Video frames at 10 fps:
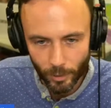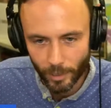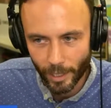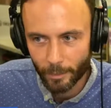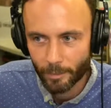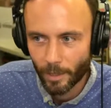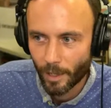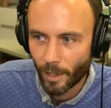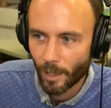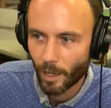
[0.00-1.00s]
program.
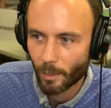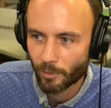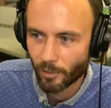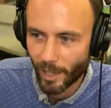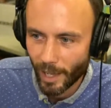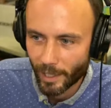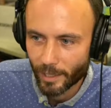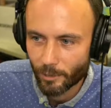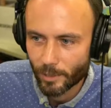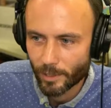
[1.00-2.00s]
For that,
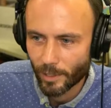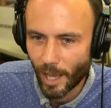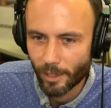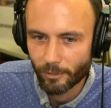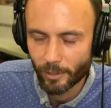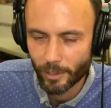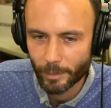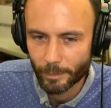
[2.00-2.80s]
it was a lot of